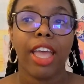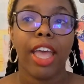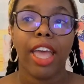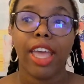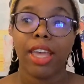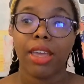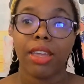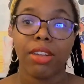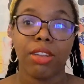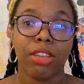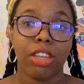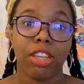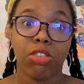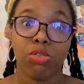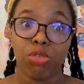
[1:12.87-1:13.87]
And
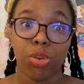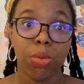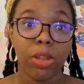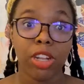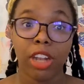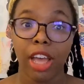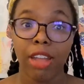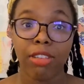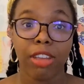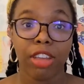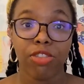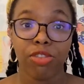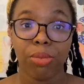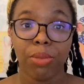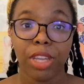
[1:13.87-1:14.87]
it's ruined
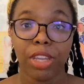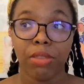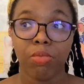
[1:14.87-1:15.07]
lattes for me.